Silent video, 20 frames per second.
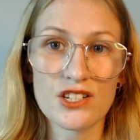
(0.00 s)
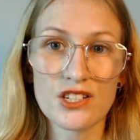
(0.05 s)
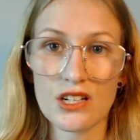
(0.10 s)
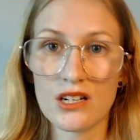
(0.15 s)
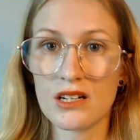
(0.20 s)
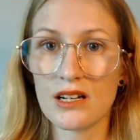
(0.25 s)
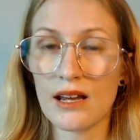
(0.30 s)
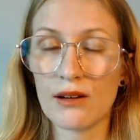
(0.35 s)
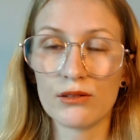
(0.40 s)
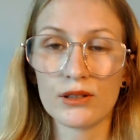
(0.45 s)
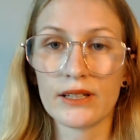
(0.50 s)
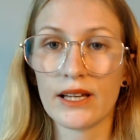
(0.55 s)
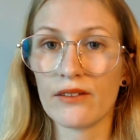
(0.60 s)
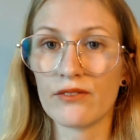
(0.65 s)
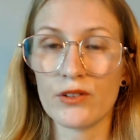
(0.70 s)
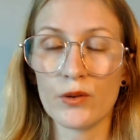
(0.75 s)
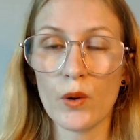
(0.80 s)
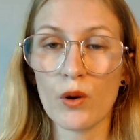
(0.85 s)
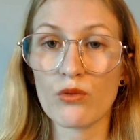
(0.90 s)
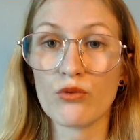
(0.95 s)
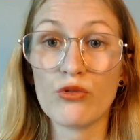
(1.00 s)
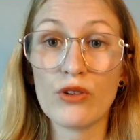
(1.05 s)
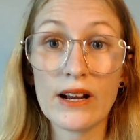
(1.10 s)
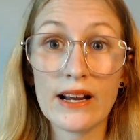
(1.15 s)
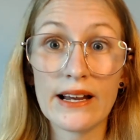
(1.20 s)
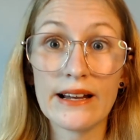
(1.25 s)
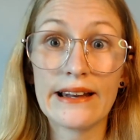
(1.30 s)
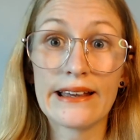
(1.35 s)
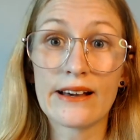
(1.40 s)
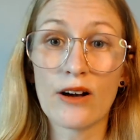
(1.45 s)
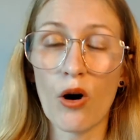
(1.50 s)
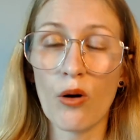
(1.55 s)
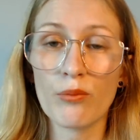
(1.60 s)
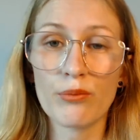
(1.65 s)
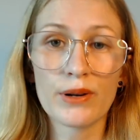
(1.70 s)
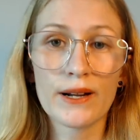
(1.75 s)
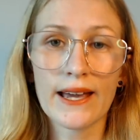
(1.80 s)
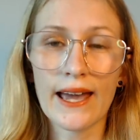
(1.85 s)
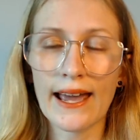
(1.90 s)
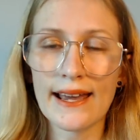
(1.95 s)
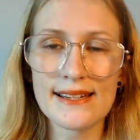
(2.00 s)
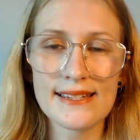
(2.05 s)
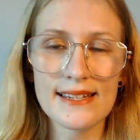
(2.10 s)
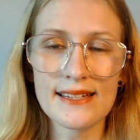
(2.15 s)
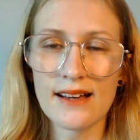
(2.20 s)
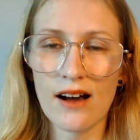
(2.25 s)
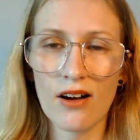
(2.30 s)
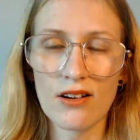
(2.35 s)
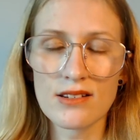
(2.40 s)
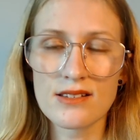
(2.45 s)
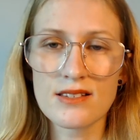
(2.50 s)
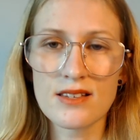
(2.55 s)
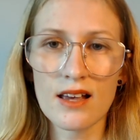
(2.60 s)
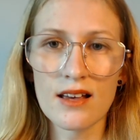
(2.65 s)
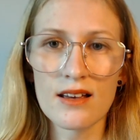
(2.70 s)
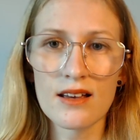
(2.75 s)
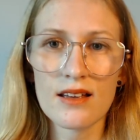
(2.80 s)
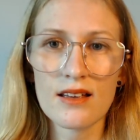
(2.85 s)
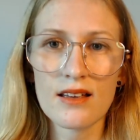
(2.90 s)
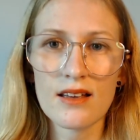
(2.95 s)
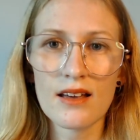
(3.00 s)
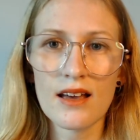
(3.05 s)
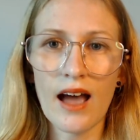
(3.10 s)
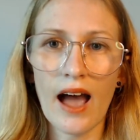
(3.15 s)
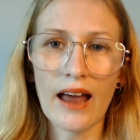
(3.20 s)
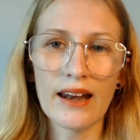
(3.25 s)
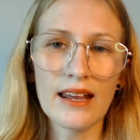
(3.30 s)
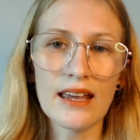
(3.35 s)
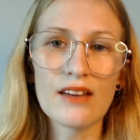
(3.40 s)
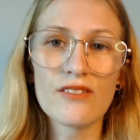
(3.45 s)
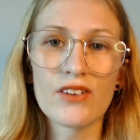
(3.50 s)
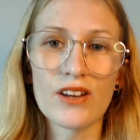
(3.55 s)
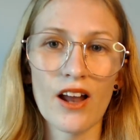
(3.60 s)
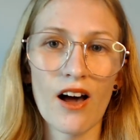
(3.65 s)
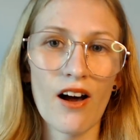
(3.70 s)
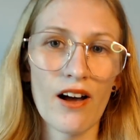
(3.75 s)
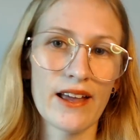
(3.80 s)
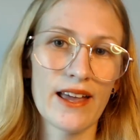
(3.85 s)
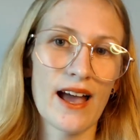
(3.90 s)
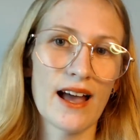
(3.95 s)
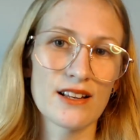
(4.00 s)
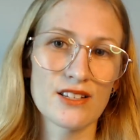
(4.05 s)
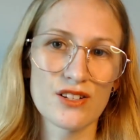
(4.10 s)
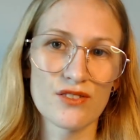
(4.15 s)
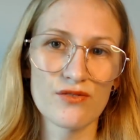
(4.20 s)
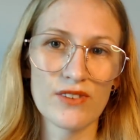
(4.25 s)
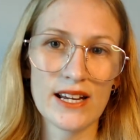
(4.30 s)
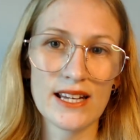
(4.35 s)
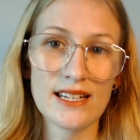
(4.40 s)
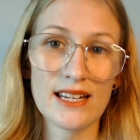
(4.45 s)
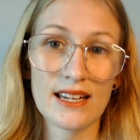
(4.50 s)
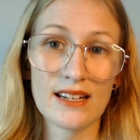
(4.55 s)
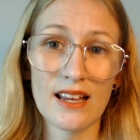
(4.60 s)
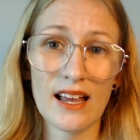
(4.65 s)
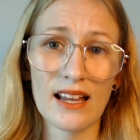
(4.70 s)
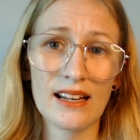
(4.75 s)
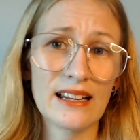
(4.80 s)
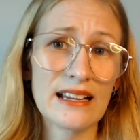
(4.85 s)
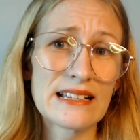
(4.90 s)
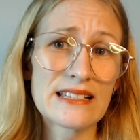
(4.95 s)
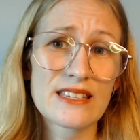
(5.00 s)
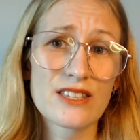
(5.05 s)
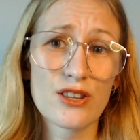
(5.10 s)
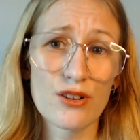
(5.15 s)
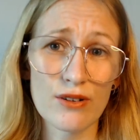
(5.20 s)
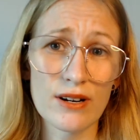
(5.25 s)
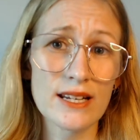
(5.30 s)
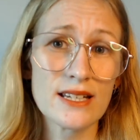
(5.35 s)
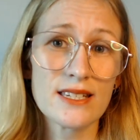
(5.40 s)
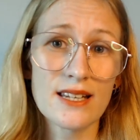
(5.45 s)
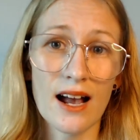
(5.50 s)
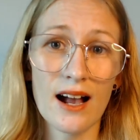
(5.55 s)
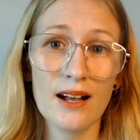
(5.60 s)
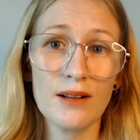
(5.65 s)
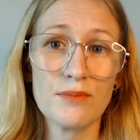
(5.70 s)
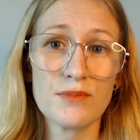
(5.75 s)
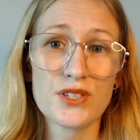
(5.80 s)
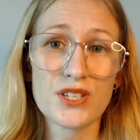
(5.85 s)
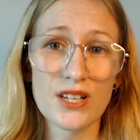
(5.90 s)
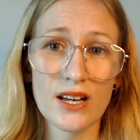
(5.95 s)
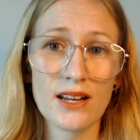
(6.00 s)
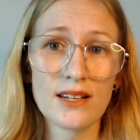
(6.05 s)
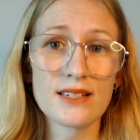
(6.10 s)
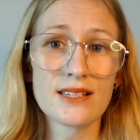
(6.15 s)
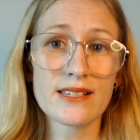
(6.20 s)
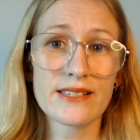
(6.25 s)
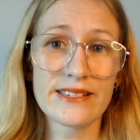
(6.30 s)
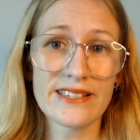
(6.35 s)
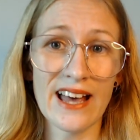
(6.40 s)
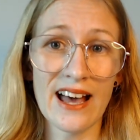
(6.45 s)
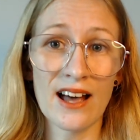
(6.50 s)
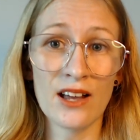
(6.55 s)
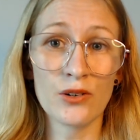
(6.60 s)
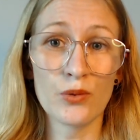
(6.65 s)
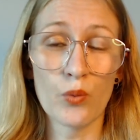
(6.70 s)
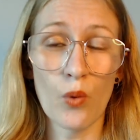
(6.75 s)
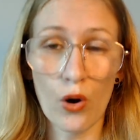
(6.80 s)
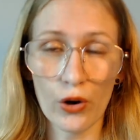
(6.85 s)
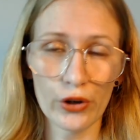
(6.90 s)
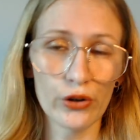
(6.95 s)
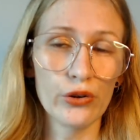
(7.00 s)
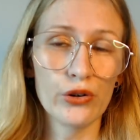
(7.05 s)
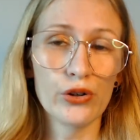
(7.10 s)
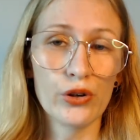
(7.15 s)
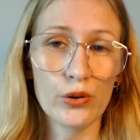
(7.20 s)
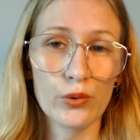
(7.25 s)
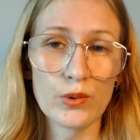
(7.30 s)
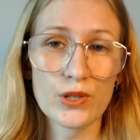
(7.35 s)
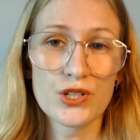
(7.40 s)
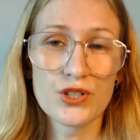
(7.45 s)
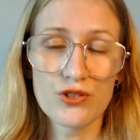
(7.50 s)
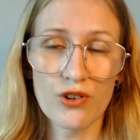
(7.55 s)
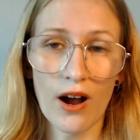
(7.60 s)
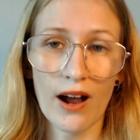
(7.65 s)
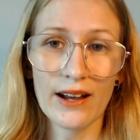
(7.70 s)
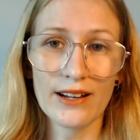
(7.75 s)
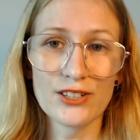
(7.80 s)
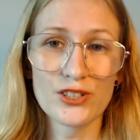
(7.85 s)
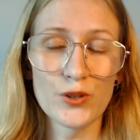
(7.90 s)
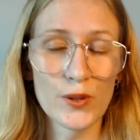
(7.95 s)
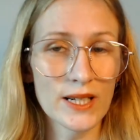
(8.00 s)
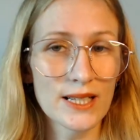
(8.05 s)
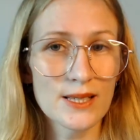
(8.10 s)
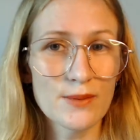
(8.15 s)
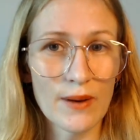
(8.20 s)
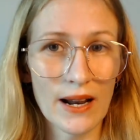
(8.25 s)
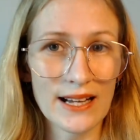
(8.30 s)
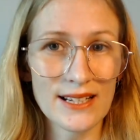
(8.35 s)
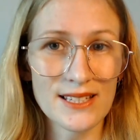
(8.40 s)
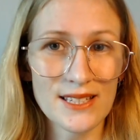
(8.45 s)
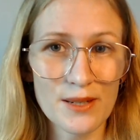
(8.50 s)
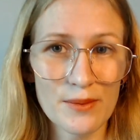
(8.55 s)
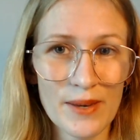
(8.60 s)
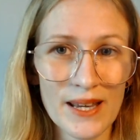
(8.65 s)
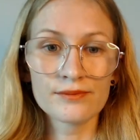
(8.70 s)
it will give you a really complicated answer. And even I had to read it at least 3 times to understand what Google was trying to explain to me.